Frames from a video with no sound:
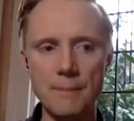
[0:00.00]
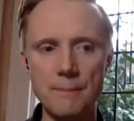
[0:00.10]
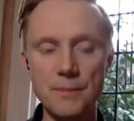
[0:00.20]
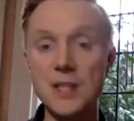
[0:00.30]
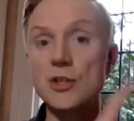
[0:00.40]

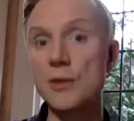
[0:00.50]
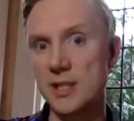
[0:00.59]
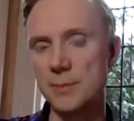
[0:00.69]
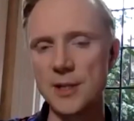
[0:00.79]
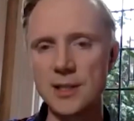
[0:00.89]
this
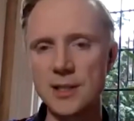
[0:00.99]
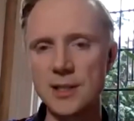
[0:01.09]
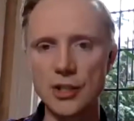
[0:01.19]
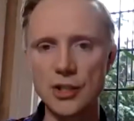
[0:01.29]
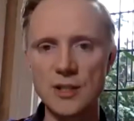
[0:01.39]
Christmas it's
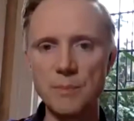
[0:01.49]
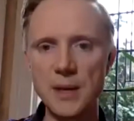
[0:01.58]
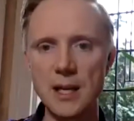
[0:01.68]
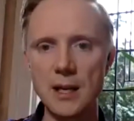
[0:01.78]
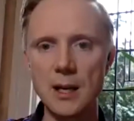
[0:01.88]
just
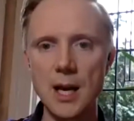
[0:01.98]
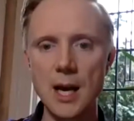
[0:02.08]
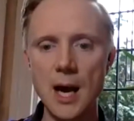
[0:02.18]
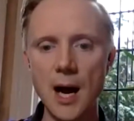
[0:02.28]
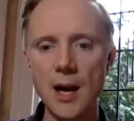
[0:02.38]
been.
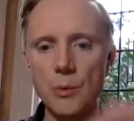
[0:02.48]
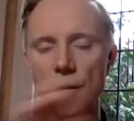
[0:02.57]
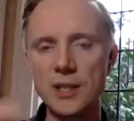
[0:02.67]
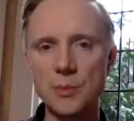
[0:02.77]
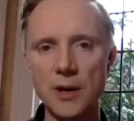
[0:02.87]
I
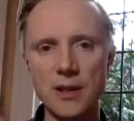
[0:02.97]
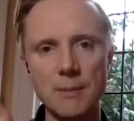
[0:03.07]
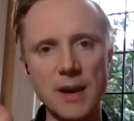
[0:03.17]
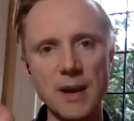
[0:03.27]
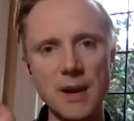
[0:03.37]
worked as one of the
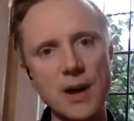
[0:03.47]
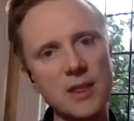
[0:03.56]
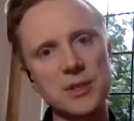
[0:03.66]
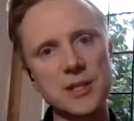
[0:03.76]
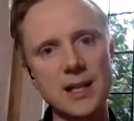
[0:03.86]
main weather
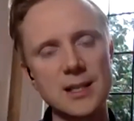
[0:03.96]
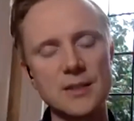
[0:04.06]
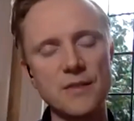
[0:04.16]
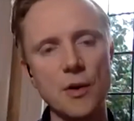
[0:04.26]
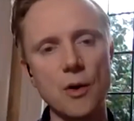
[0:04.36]

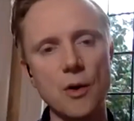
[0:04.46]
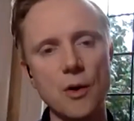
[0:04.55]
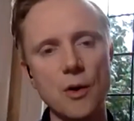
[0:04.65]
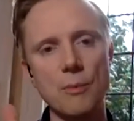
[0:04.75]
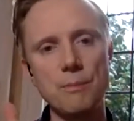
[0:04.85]
presenters for
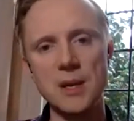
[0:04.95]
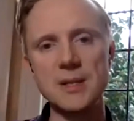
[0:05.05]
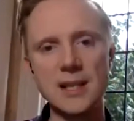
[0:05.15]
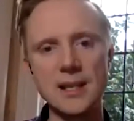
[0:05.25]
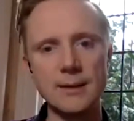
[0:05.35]

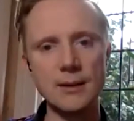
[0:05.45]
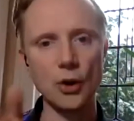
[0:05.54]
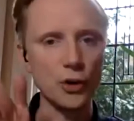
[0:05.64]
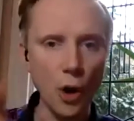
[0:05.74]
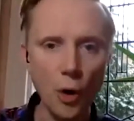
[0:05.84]
BBC Look
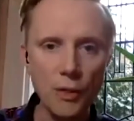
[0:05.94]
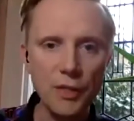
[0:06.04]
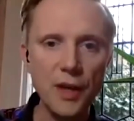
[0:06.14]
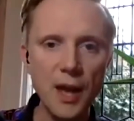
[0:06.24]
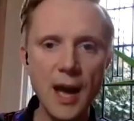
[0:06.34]
North.
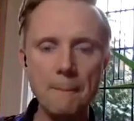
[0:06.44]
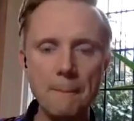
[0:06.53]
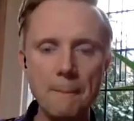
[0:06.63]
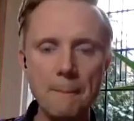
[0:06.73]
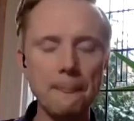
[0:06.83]

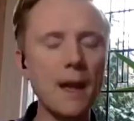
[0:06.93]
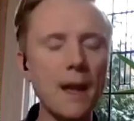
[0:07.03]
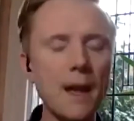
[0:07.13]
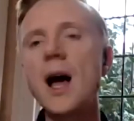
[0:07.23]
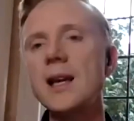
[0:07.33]

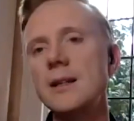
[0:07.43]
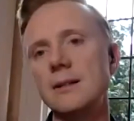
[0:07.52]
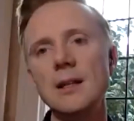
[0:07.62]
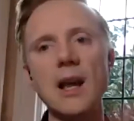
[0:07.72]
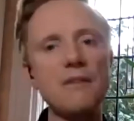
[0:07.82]
I
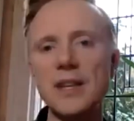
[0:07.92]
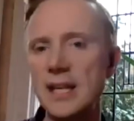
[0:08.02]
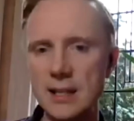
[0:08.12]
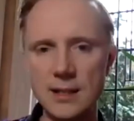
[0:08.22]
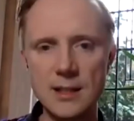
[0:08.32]
love
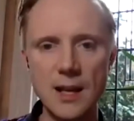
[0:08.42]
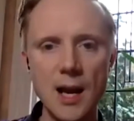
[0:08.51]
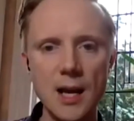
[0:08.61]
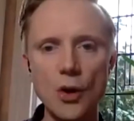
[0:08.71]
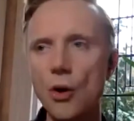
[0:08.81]
Leeds.
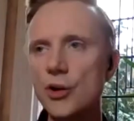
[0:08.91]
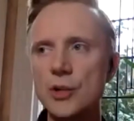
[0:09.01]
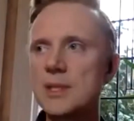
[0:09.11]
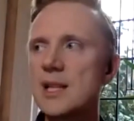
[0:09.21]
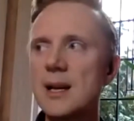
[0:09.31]
Yorkshire
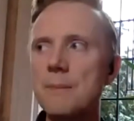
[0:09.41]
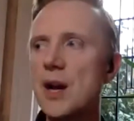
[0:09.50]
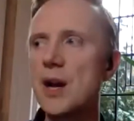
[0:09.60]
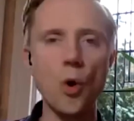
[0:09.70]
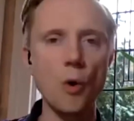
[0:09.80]
was like a
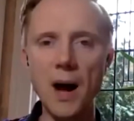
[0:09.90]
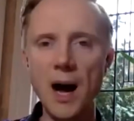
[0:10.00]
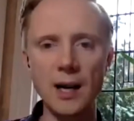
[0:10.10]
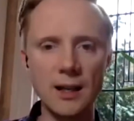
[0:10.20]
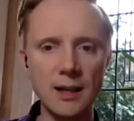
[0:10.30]
big warm
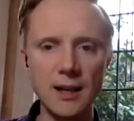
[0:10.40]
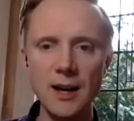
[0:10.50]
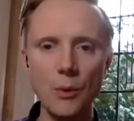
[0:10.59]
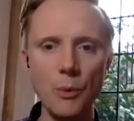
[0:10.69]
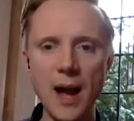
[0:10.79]
hug
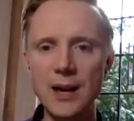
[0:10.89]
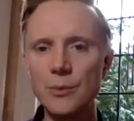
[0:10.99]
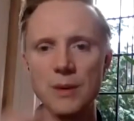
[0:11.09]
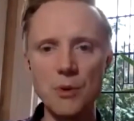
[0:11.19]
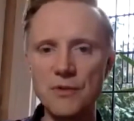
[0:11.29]
when
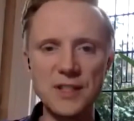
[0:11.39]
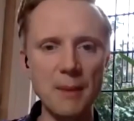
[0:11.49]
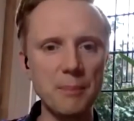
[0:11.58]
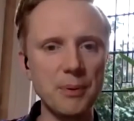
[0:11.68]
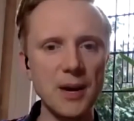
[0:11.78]
we moved
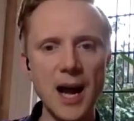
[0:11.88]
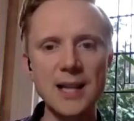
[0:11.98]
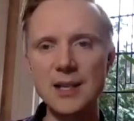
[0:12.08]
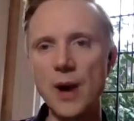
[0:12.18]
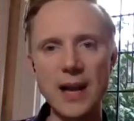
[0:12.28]
up.
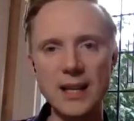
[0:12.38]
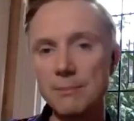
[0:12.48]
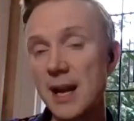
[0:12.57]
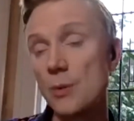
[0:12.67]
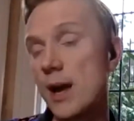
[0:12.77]
And in
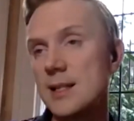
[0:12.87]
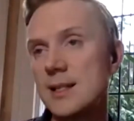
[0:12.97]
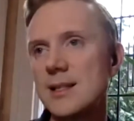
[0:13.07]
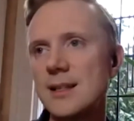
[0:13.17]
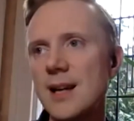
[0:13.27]
many
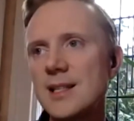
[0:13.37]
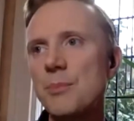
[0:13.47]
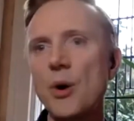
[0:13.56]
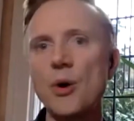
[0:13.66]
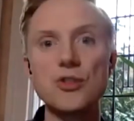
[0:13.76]
ways, I
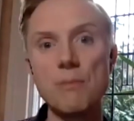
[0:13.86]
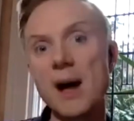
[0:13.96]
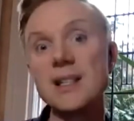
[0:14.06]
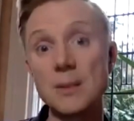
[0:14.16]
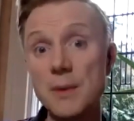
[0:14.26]
suppose,
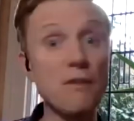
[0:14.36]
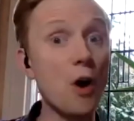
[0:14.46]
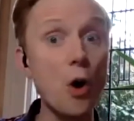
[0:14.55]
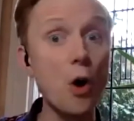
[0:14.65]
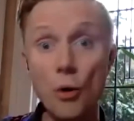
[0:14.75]
reminded me of
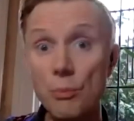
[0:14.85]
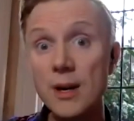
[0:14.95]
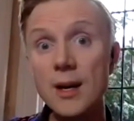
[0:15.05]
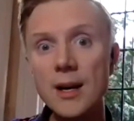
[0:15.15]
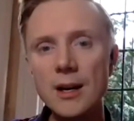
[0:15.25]

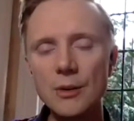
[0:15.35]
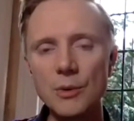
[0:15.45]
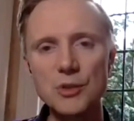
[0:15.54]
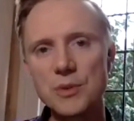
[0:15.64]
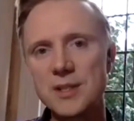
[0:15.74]
home,
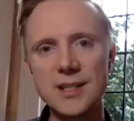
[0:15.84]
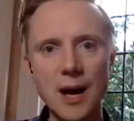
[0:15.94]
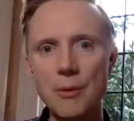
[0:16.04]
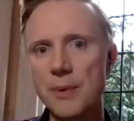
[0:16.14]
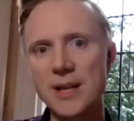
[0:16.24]
which was the
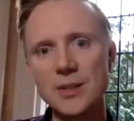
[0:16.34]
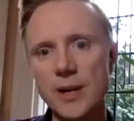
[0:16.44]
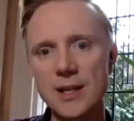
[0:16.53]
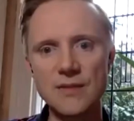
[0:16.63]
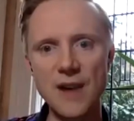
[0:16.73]
Southwest
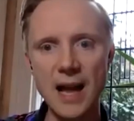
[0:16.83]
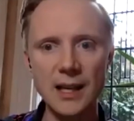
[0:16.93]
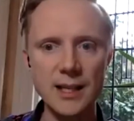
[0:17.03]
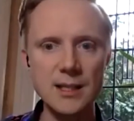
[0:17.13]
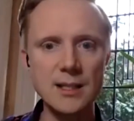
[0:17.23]
Wales
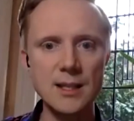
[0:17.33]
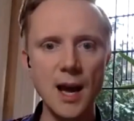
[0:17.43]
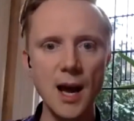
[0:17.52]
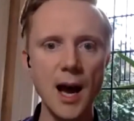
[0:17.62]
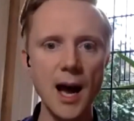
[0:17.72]
valleys.
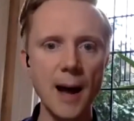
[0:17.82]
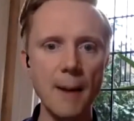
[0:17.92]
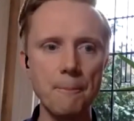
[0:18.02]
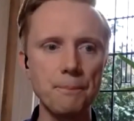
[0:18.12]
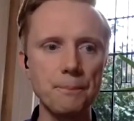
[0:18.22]

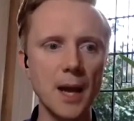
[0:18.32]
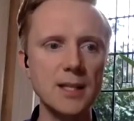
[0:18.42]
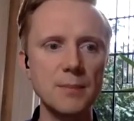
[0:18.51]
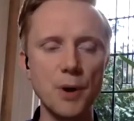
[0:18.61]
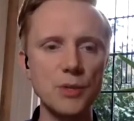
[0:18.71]
I
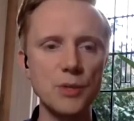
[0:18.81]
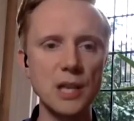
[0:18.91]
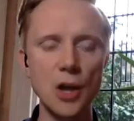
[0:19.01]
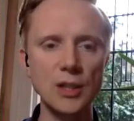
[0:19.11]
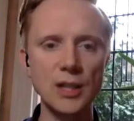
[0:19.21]
suppose a
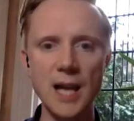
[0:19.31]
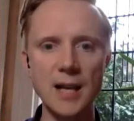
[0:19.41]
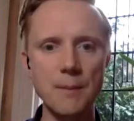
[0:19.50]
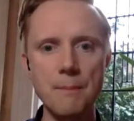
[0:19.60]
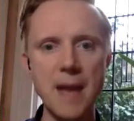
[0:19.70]
lot
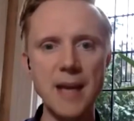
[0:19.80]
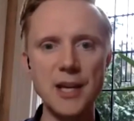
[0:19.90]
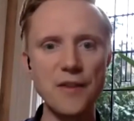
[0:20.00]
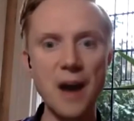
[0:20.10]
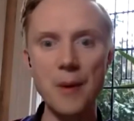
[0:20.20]
like many
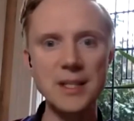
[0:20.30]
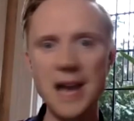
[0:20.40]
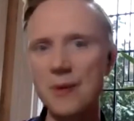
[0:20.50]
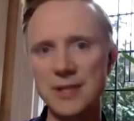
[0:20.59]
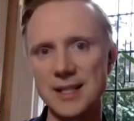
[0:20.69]
of our
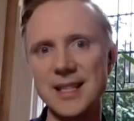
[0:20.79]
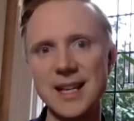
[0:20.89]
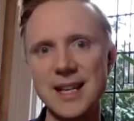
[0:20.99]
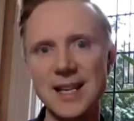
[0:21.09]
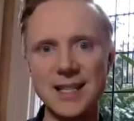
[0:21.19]
towns and
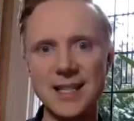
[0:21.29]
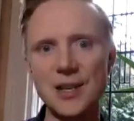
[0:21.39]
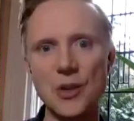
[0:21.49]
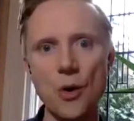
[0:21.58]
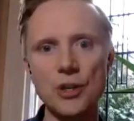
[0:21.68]
cities in
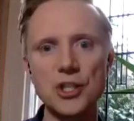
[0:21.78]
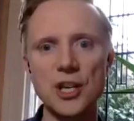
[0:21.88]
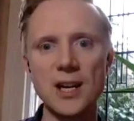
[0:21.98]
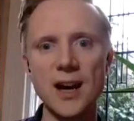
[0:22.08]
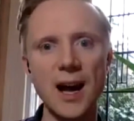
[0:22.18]

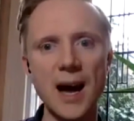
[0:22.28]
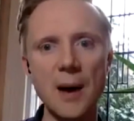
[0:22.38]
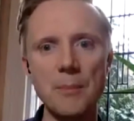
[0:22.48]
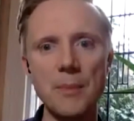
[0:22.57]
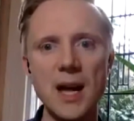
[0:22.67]
Yorkshire,
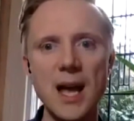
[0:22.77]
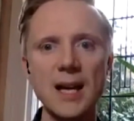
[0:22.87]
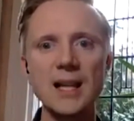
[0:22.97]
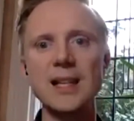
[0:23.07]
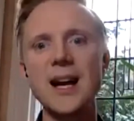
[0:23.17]

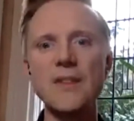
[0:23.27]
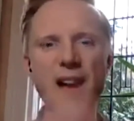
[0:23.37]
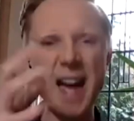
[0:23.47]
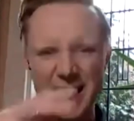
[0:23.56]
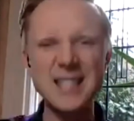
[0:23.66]
kind of
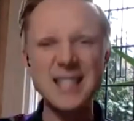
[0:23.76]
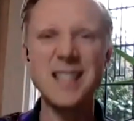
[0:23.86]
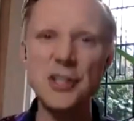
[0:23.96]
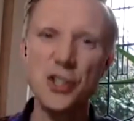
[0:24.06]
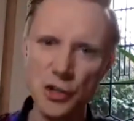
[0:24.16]

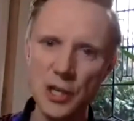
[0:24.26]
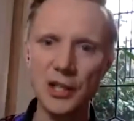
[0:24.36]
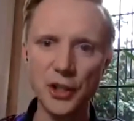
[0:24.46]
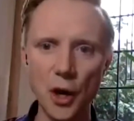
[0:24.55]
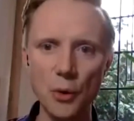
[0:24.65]

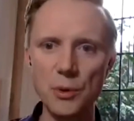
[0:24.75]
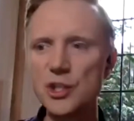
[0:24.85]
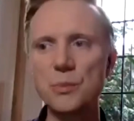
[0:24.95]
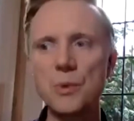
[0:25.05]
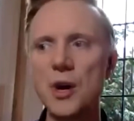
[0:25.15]
ex-industrial,
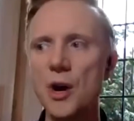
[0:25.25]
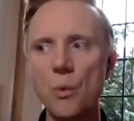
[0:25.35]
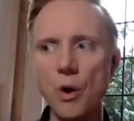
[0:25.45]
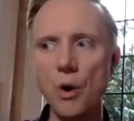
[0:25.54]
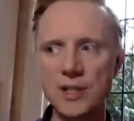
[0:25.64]
which
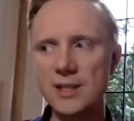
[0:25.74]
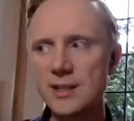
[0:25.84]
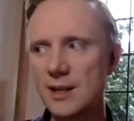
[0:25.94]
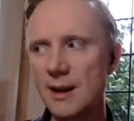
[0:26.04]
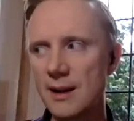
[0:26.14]

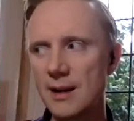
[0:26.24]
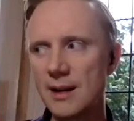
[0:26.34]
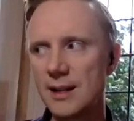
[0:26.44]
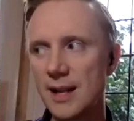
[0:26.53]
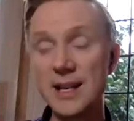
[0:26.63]
wasn't
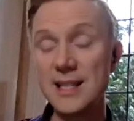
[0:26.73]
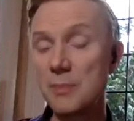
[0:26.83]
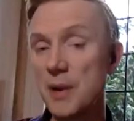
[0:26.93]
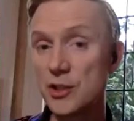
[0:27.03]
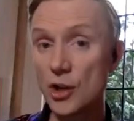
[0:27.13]
an easy
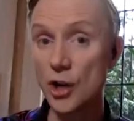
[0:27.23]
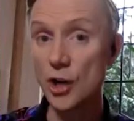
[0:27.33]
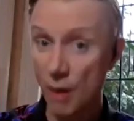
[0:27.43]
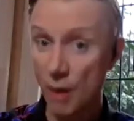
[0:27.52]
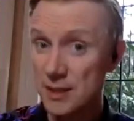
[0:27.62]
place to
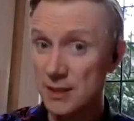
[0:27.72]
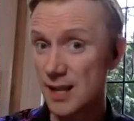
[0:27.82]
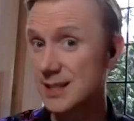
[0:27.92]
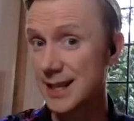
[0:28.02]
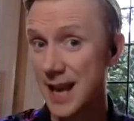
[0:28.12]
grow up
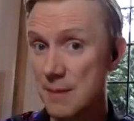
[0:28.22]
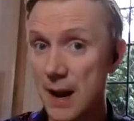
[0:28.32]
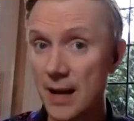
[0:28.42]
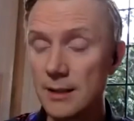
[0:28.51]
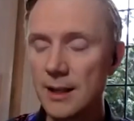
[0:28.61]
as a gay
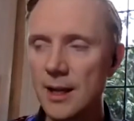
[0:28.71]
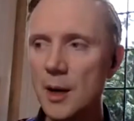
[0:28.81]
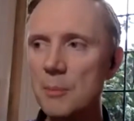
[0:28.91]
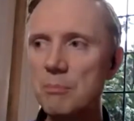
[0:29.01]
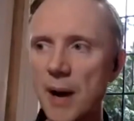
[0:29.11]
man.
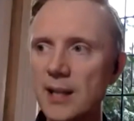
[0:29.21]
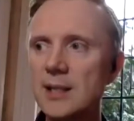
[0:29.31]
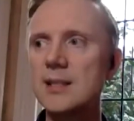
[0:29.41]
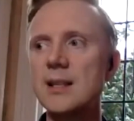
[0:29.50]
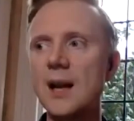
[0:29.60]

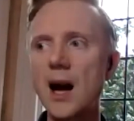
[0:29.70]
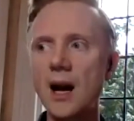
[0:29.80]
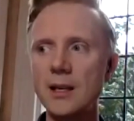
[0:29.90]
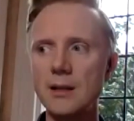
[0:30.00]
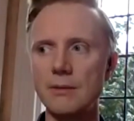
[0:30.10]
But
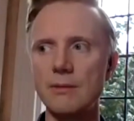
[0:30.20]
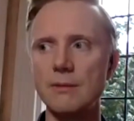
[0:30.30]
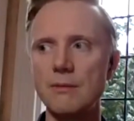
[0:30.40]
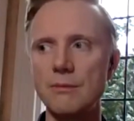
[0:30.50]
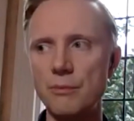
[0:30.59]
I
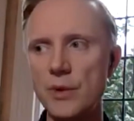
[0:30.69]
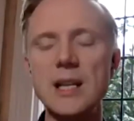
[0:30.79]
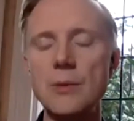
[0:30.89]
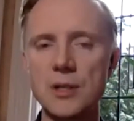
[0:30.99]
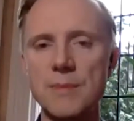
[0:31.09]

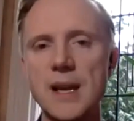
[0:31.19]
really was made